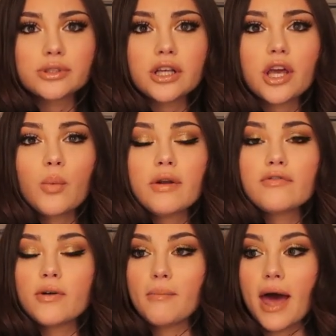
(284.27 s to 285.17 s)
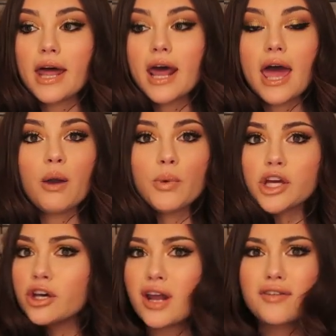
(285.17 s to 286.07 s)
was looking one for men and we
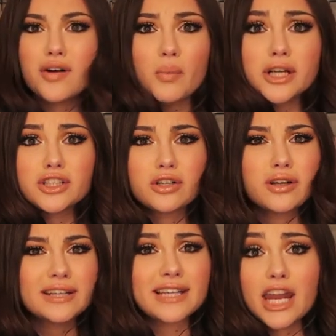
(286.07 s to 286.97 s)
could not find white turtlenecks